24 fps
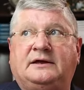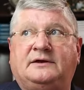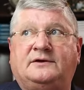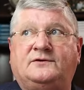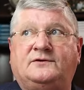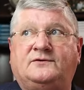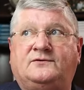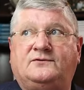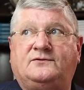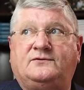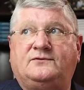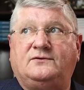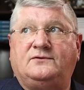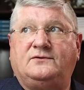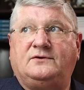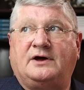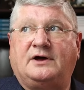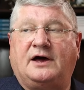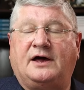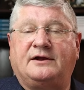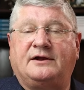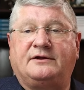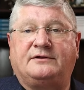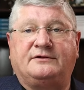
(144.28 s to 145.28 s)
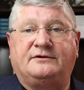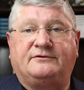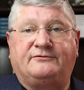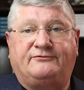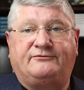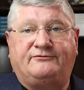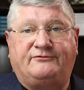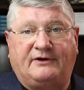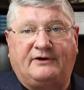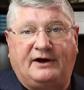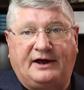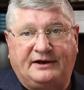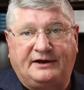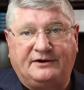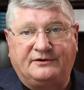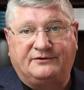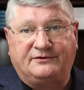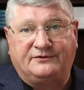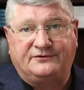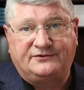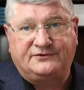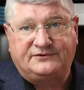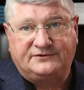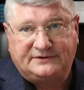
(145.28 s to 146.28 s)
is kind of the
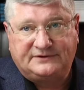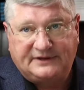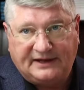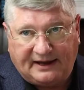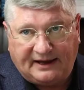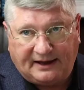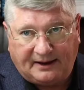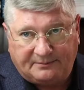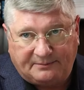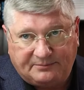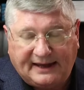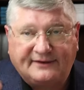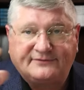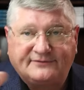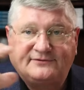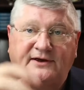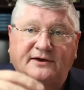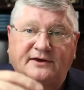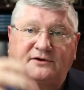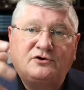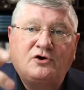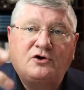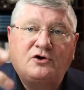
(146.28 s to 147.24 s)
final step as a